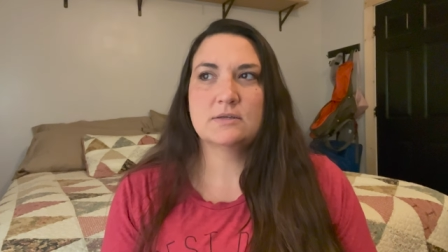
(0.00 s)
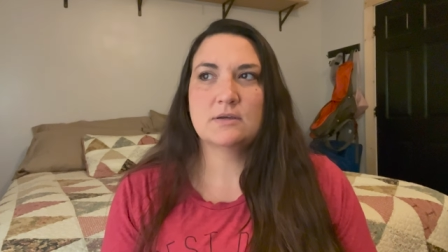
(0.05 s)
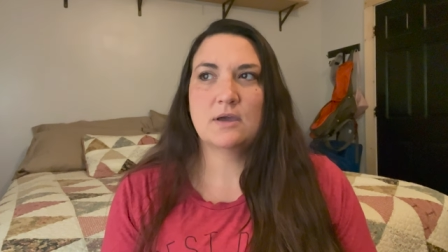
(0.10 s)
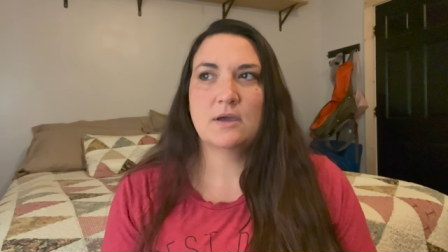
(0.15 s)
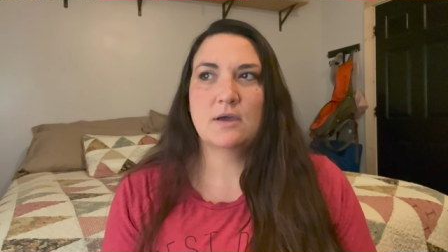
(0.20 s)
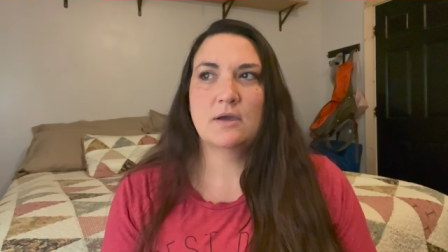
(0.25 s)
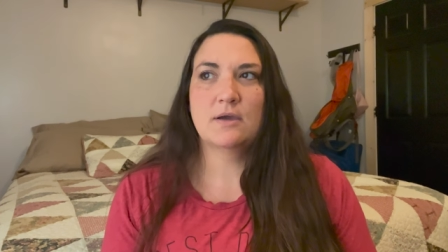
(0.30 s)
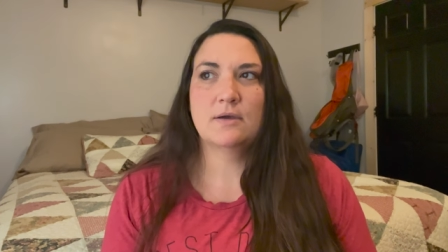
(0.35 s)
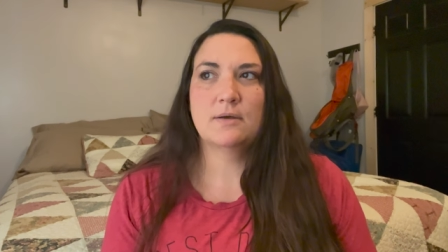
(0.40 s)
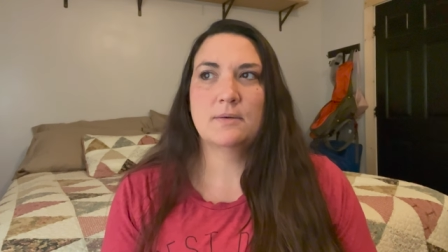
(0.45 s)

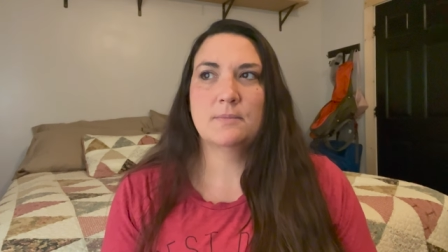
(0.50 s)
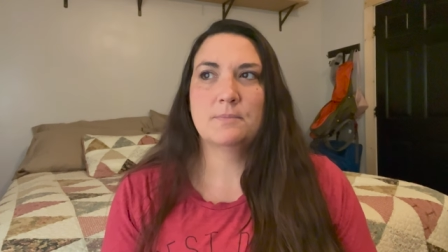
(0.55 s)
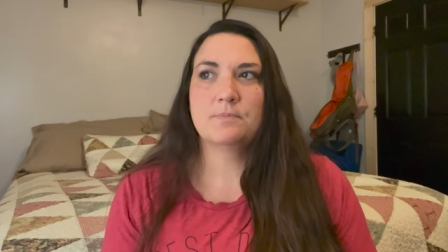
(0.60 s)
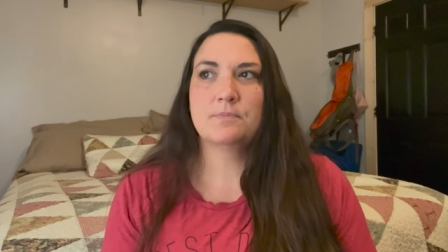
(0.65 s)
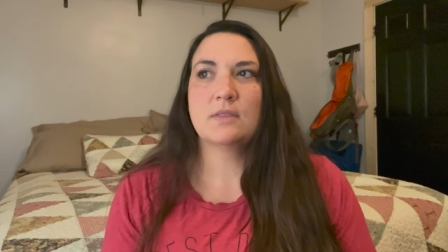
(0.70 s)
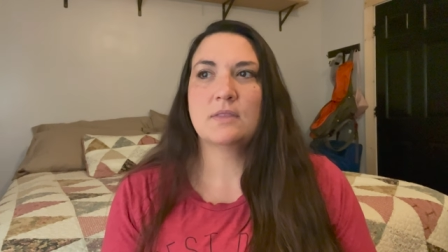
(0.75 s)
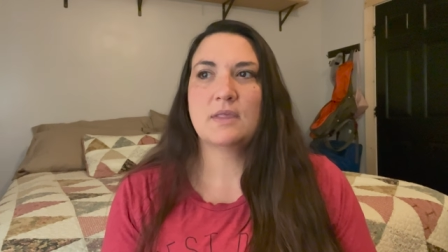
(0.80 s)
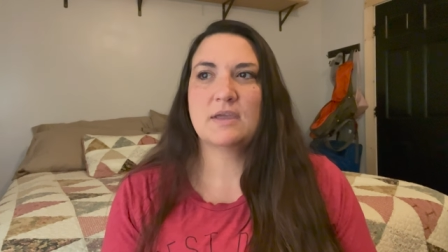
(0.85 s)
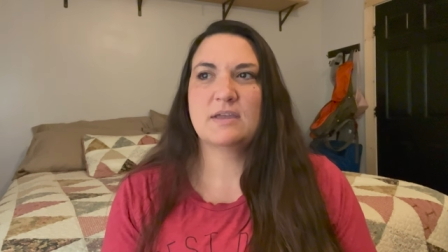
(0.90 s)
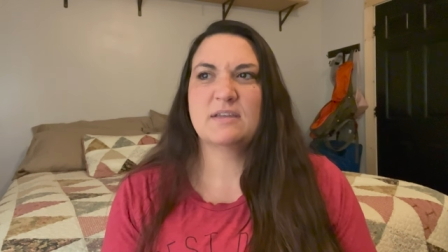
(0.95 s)
um,
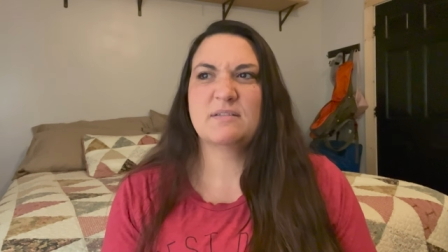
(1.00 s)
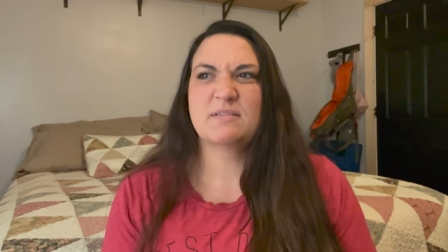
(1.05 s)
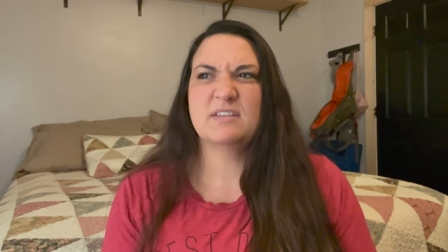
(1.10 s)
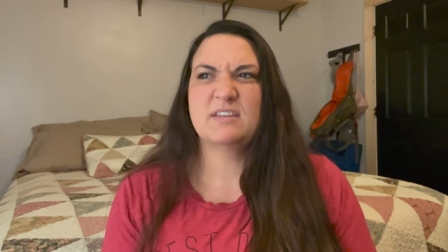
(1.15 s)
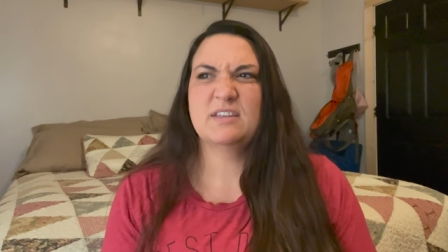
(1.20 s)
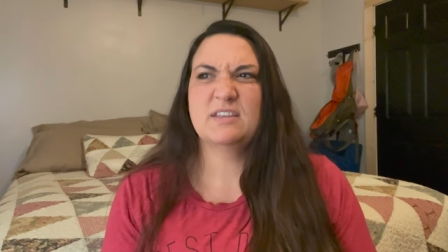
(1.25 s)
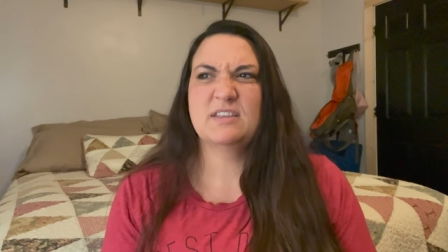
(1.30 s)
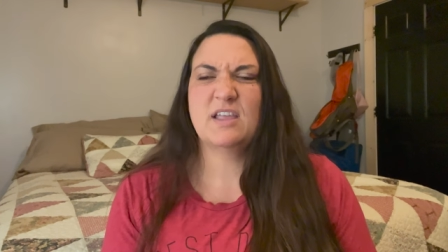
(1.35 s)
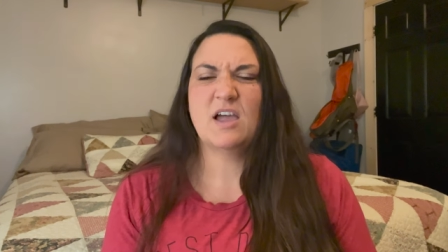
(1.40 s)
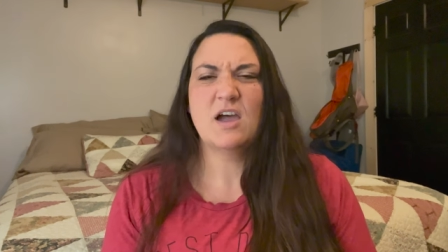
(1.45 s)
like
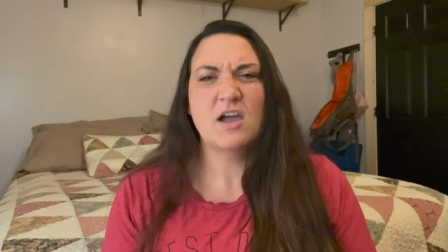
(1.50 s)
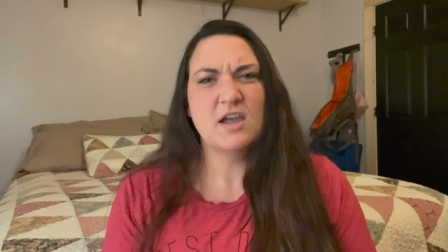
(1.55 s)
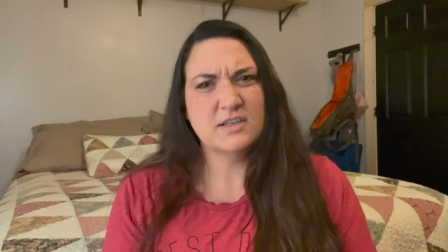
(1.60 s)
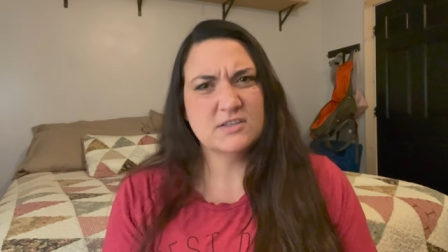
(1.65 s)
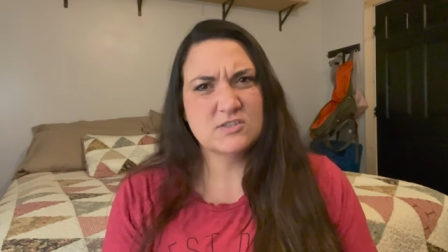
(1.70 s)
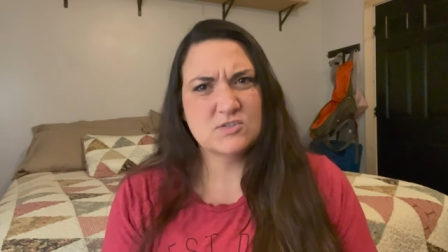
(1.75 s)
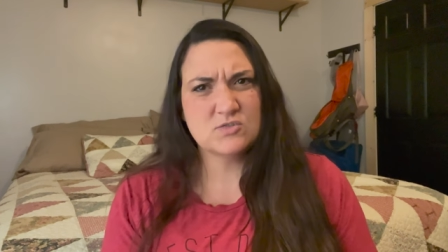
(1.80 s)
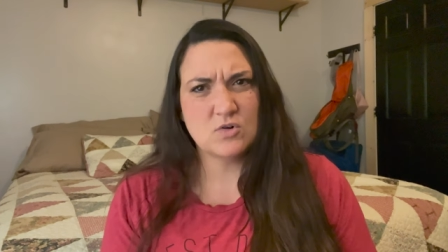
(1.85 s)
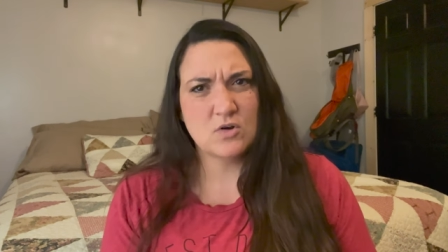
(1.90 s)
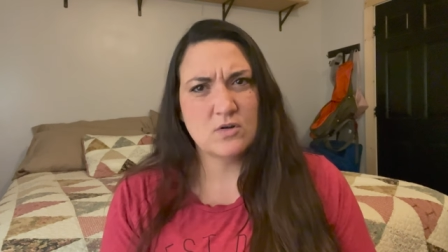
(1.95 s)
uh, not
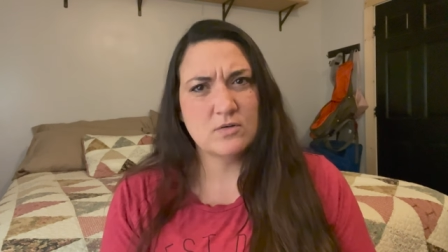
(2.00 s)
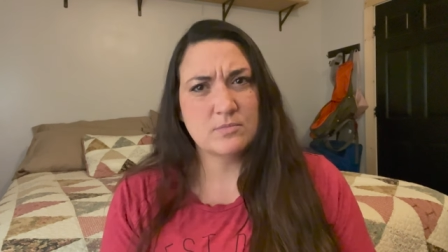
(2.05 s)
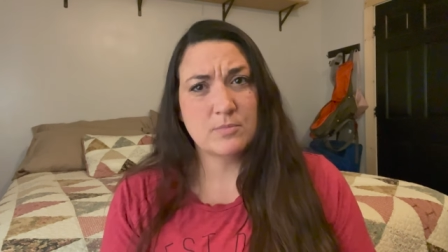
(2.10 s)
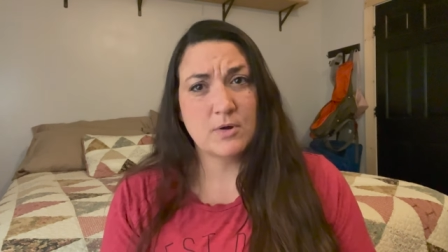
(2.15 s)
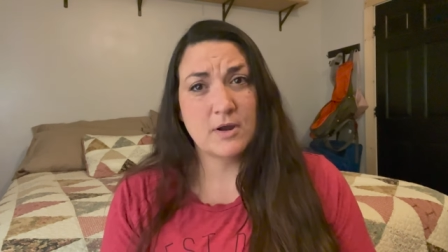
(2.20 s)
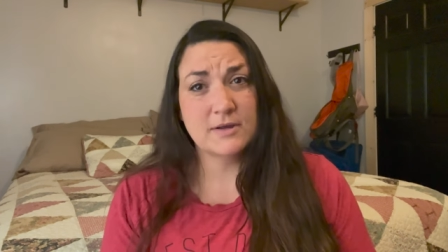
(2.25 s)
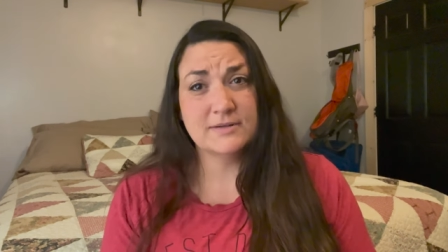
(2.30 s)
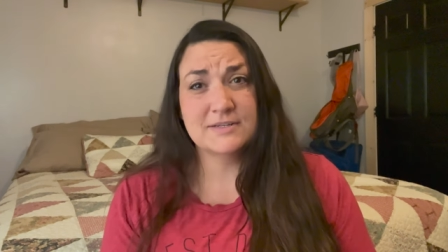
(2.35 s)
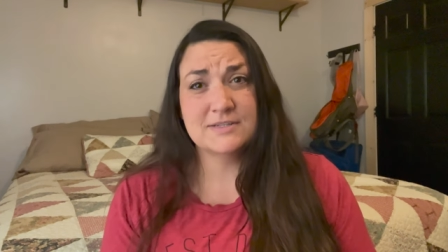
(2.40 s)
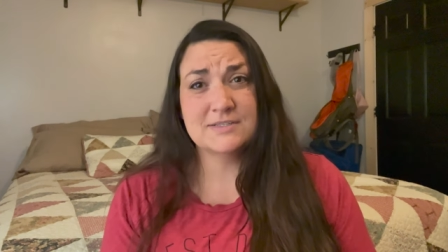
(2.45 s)
as strong
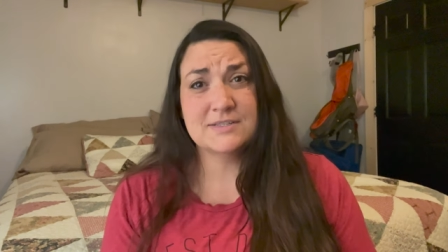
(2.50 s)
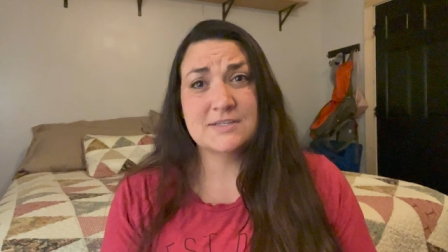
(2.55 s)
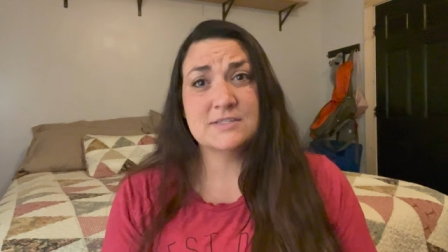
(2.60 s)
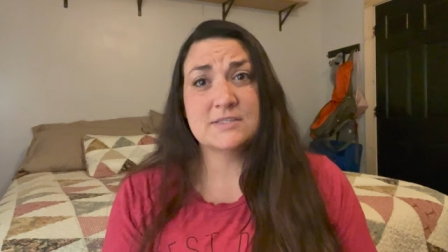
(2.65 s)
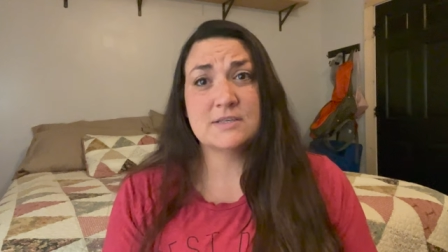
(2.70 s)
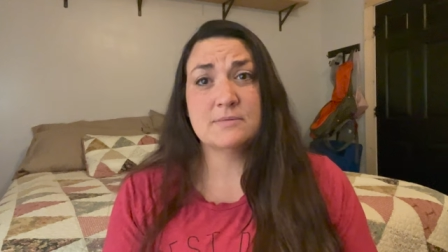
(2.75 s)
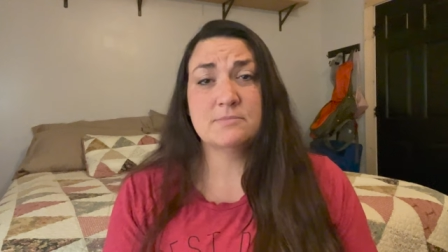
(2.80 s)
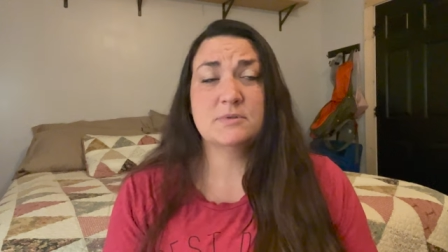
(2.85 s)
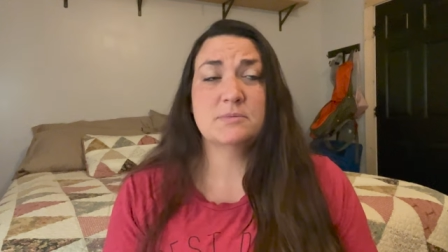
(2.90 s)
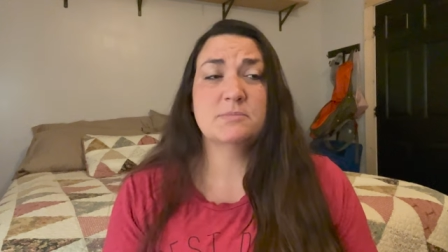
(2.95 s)
pregnancy
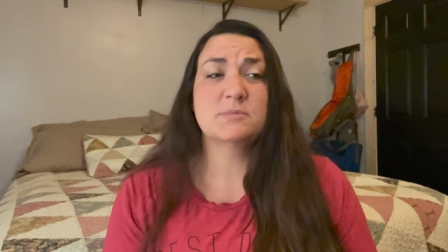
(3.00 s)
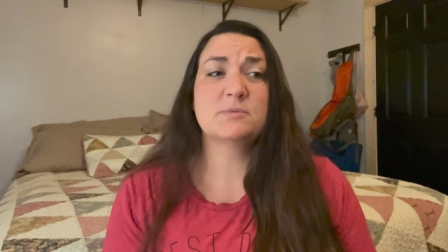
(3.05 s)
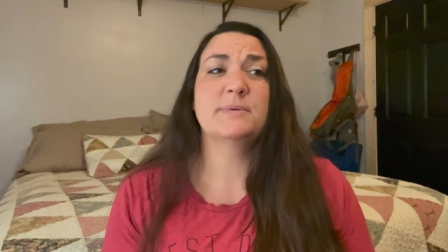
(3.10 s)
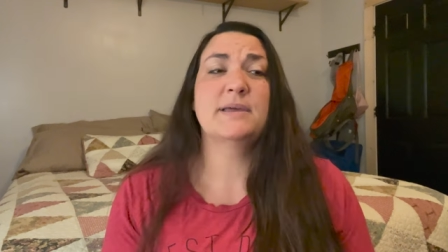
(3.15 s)
symptoms,